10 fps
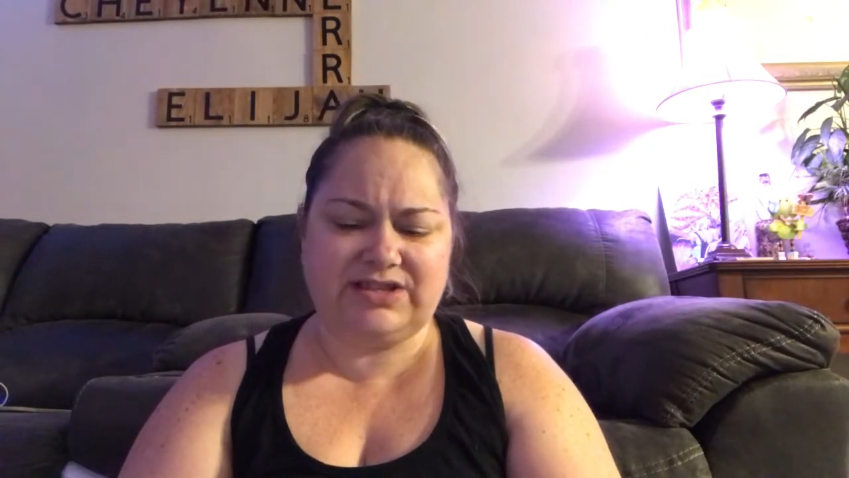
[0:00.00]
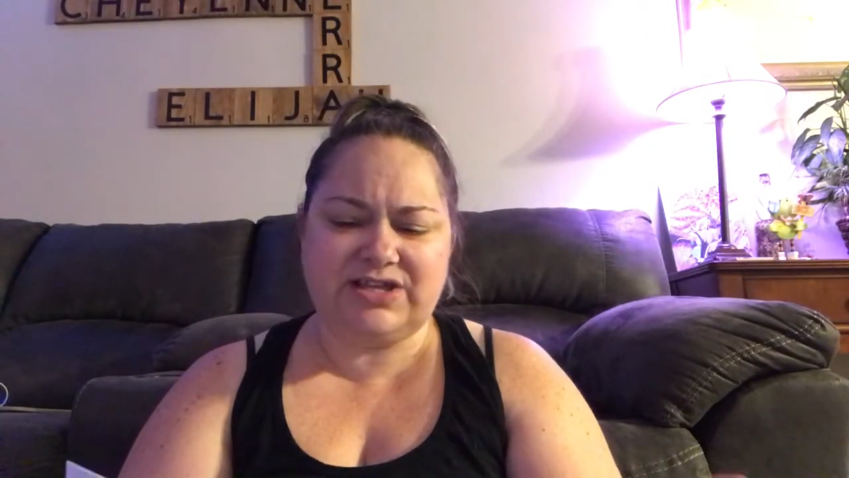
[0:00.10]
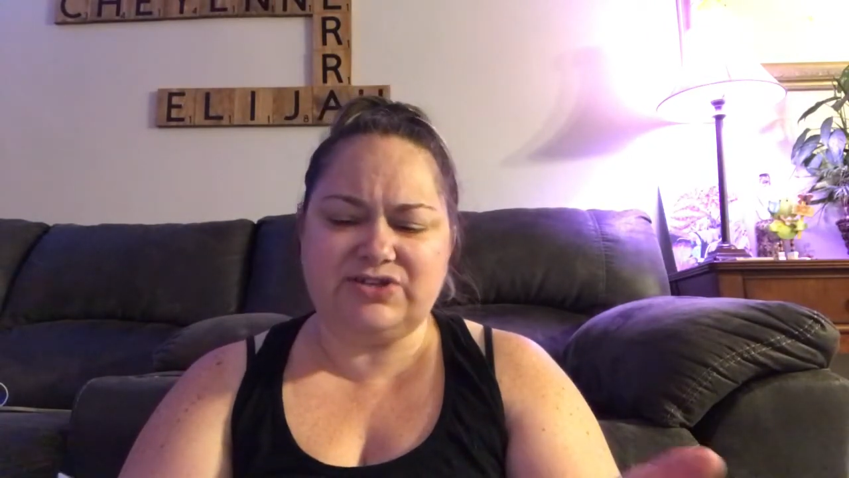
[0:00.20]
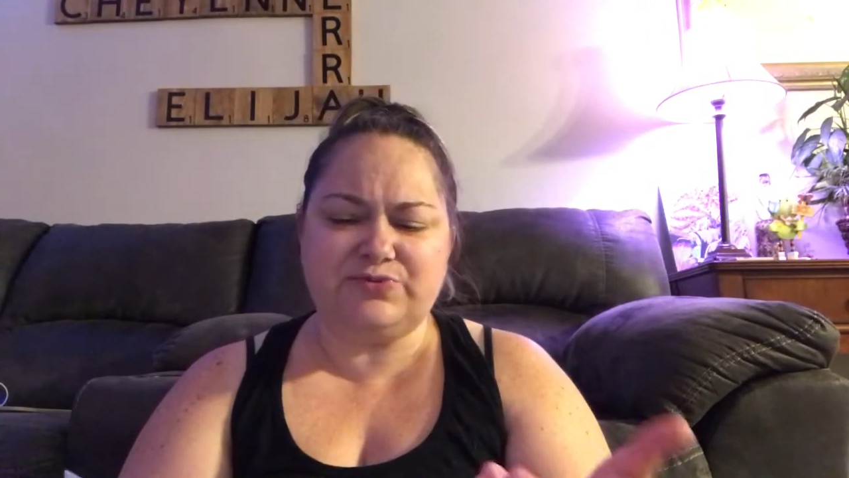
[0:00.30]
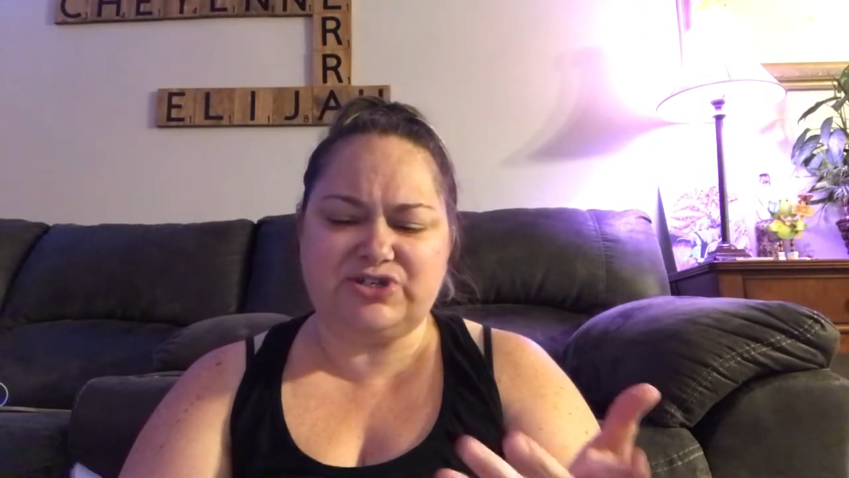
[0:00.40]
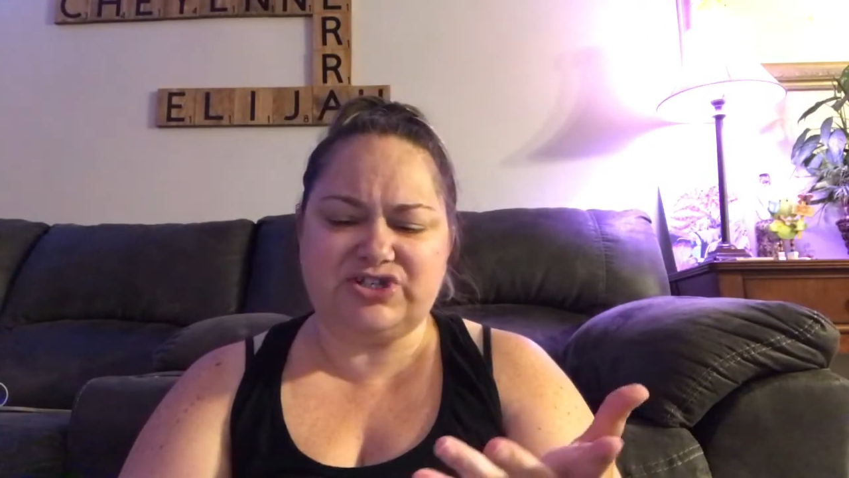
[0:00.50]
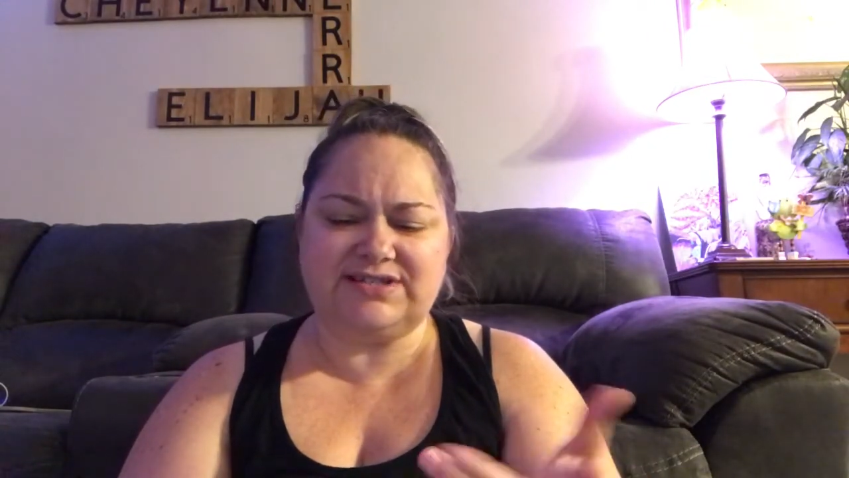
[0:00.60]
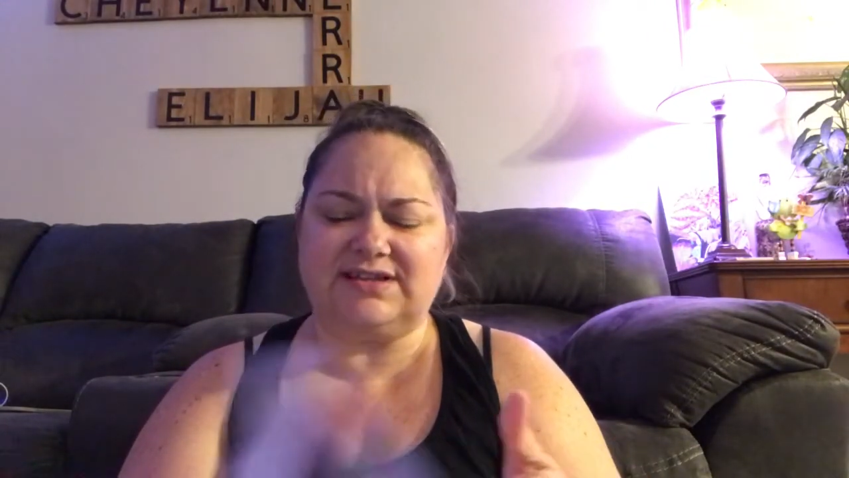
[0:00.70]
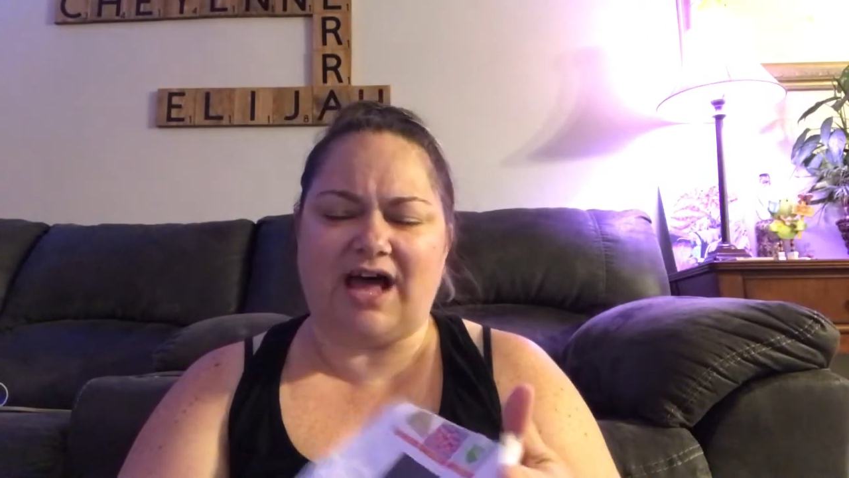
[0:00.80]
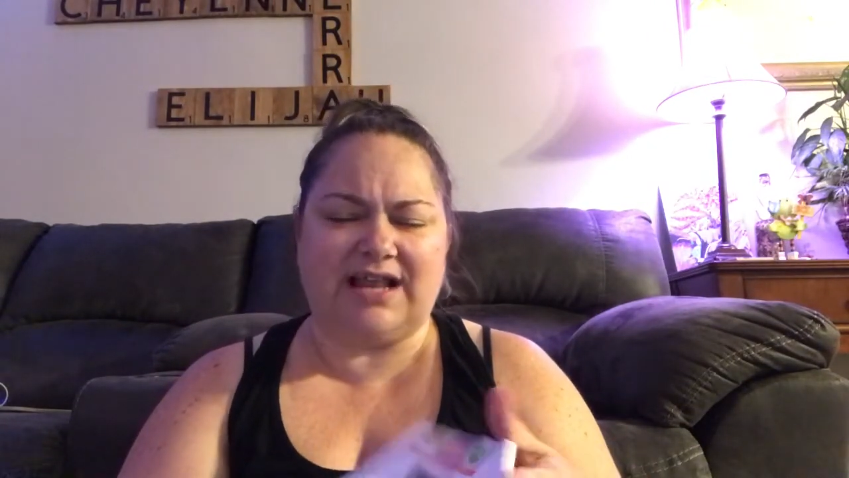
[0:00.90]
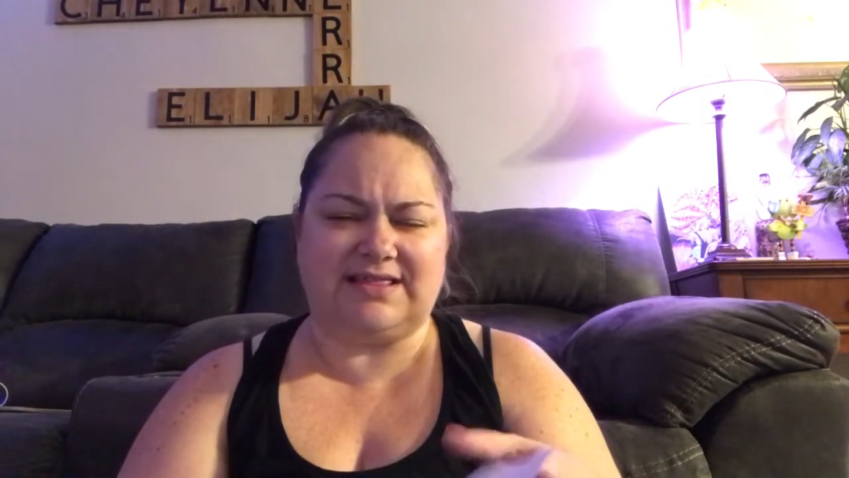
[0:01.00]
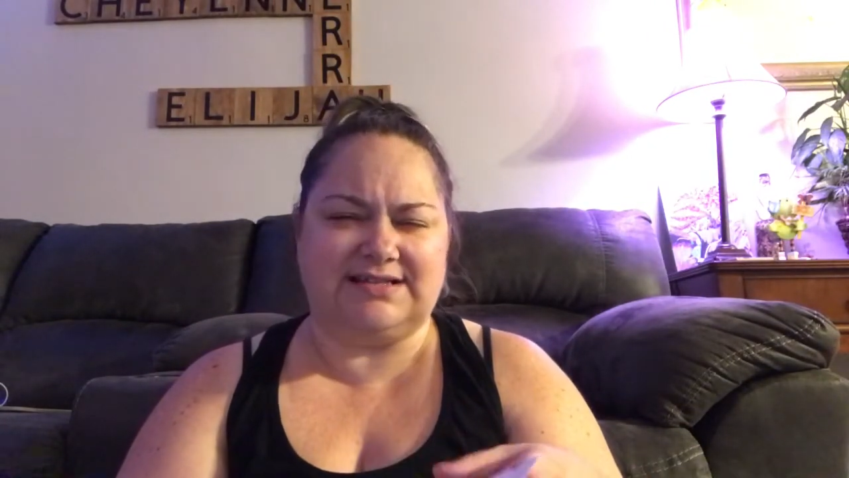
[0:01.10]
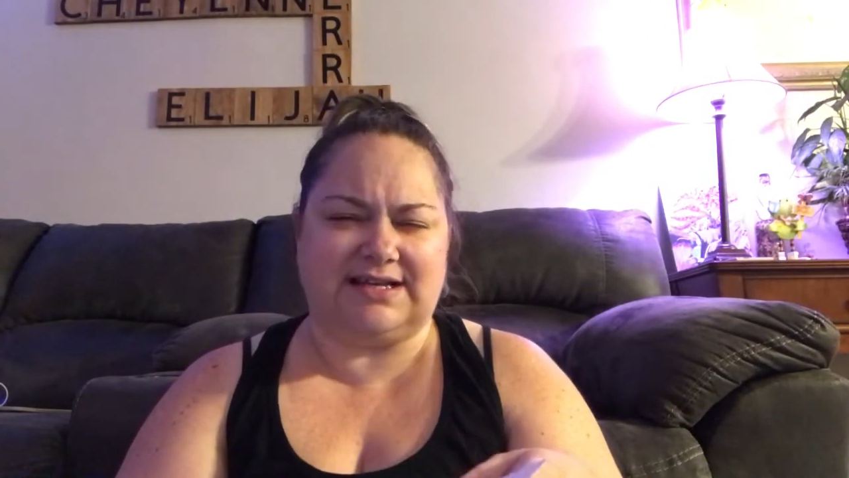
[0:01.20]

there was just a lot of things